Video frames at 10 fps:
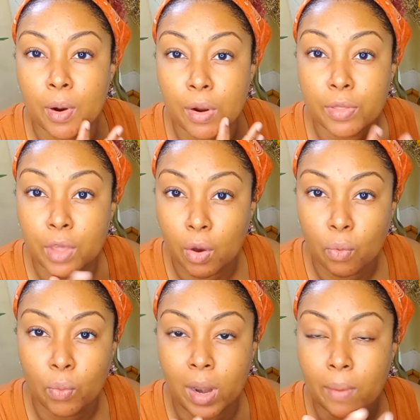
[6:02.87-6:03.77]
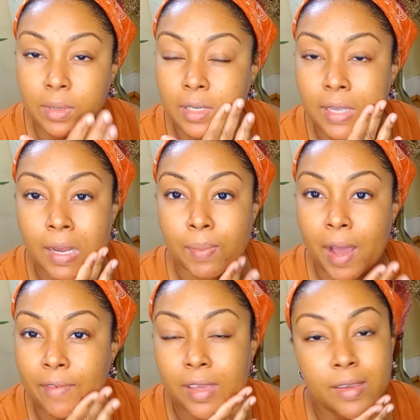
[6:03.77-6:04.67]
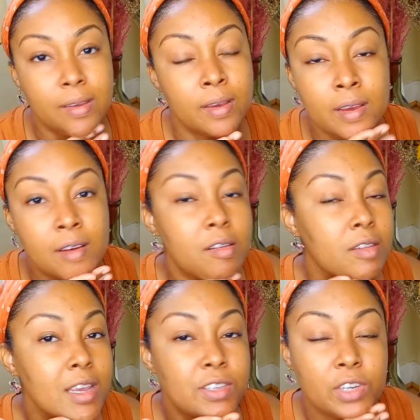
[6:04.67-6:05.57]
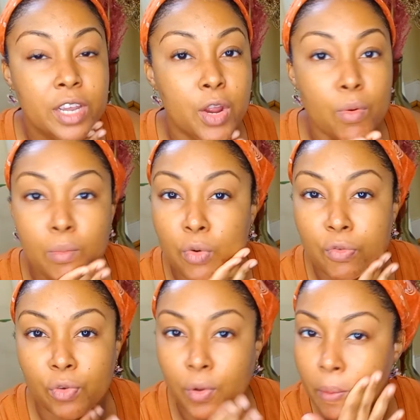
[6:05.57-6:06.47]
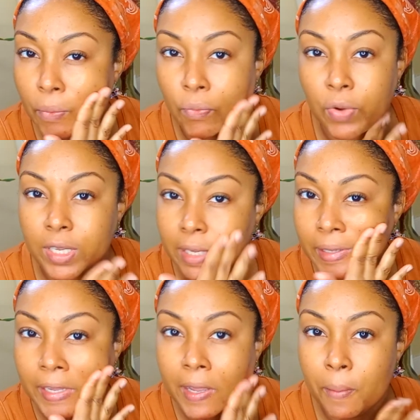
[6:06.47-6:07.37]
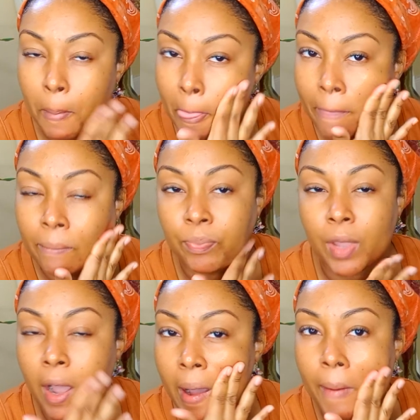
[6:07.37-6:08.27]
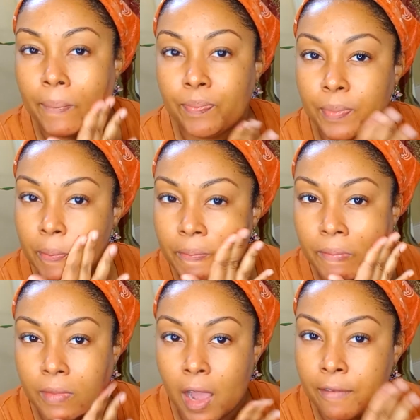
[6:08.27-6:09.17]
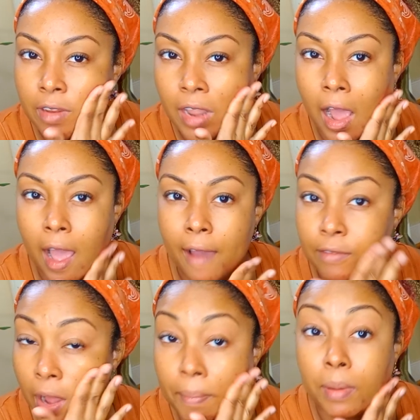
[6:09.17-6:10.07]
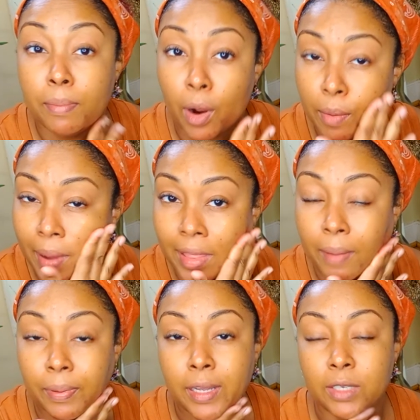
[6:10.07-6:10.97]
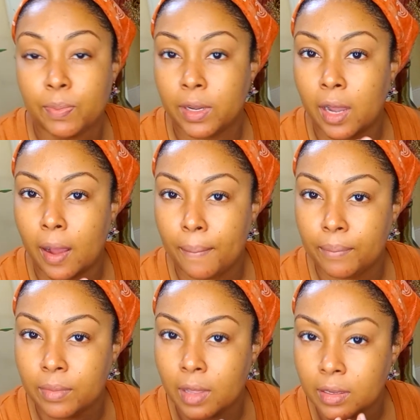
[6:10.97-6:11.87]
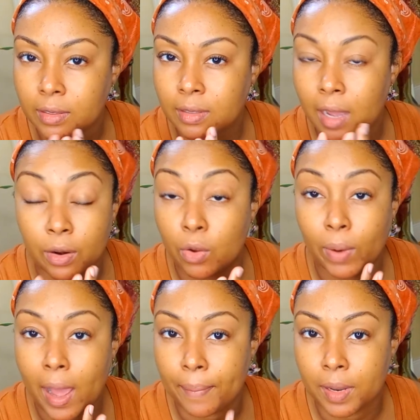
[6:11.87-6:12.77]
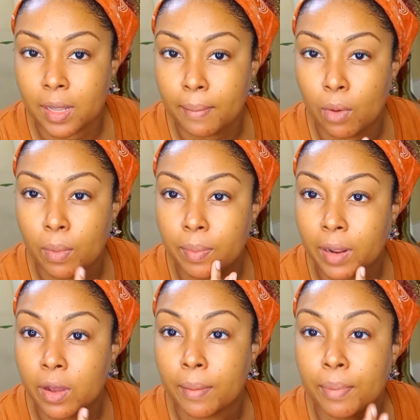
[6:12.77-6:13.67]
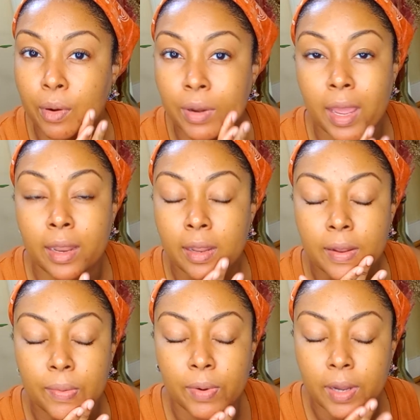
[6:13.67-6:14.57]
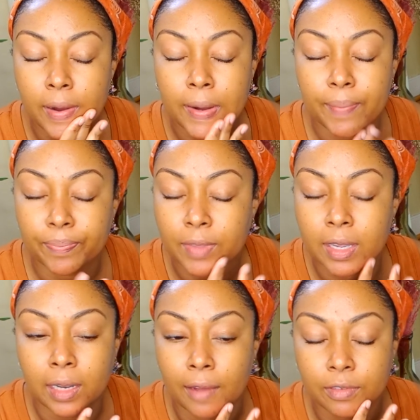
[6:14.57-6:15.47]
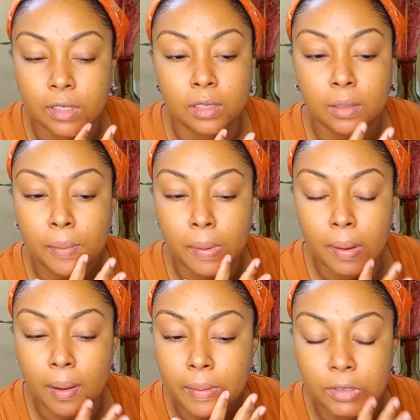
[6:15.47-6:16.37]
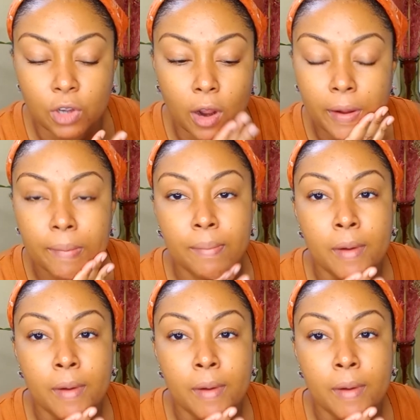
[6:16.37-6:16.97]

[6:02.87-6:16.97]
burn though when I was having a laser hair removal recently. I have not been burned by that place, but I don't know what happened in that moment, but I got burned and it left a little dark.